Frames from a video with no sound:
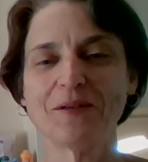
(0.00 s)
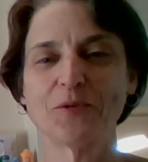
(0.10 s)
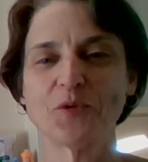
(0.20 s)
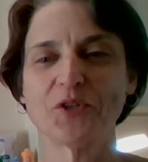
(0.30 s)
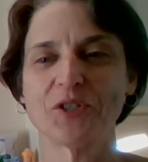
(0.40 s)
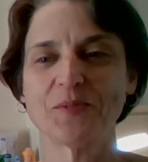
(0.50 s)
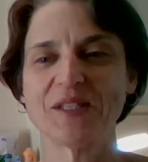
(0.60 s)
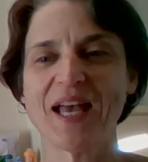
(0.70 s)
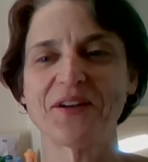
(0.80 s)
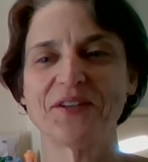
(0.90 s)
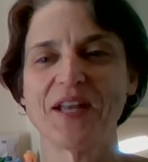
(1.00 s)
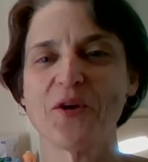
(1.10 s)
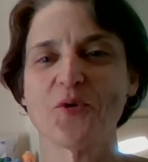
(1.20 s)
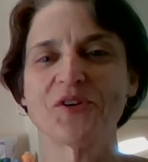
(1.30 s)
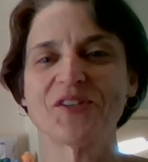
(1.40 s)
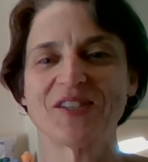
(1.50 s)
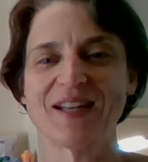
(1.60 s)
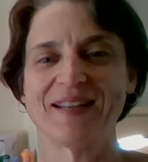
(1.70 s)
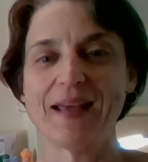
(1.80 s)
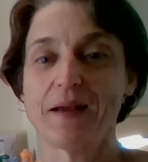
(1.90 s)
you in worship Saturday or
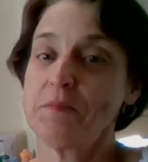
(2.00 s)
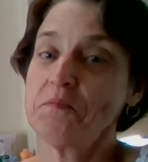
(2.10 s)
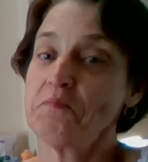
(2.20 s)
Sunday,